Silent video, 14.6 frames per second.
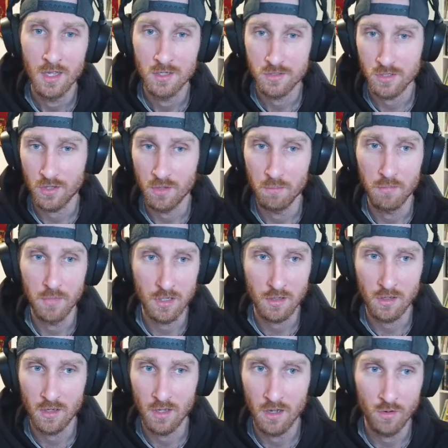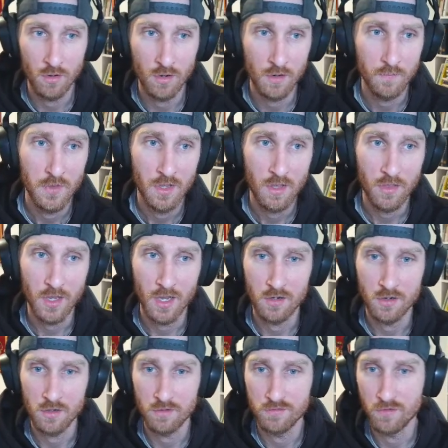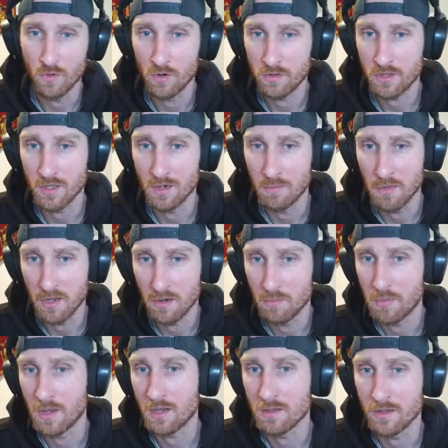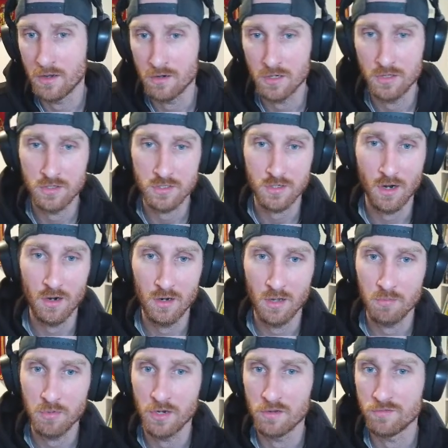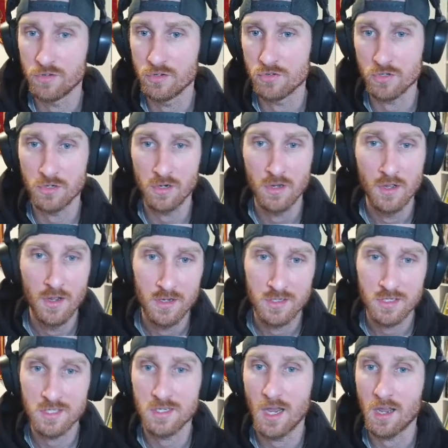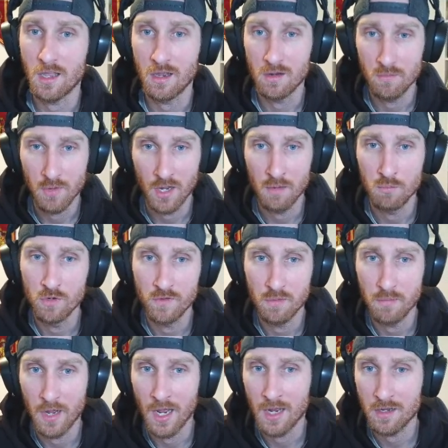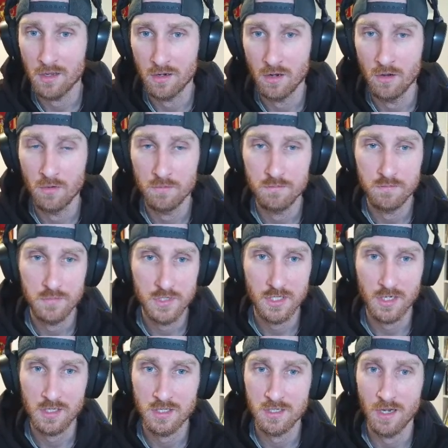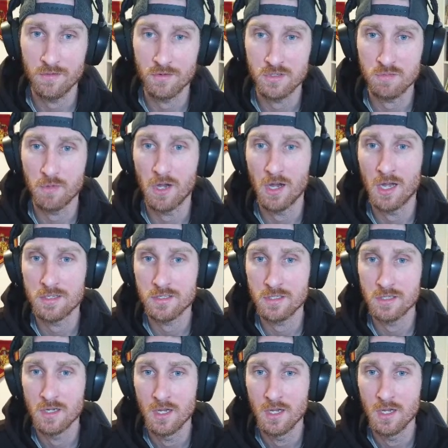till the middle or the end of the fourth, get a better pick later in the startup, get a future second by moving back, 6-7 spots.